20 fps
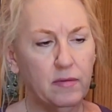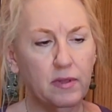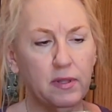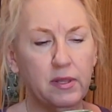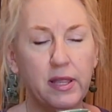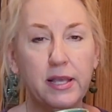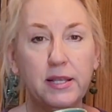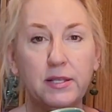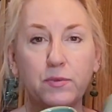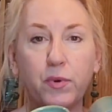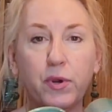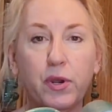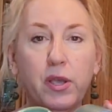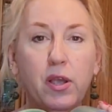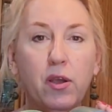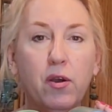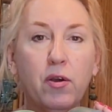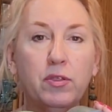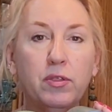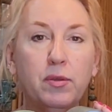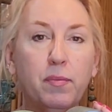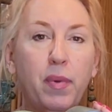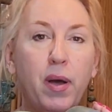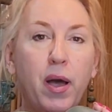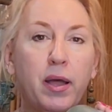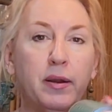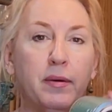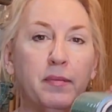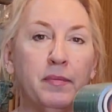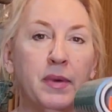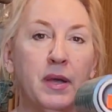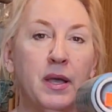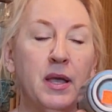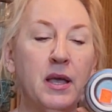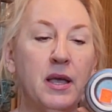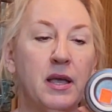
glaze work here on the bottom.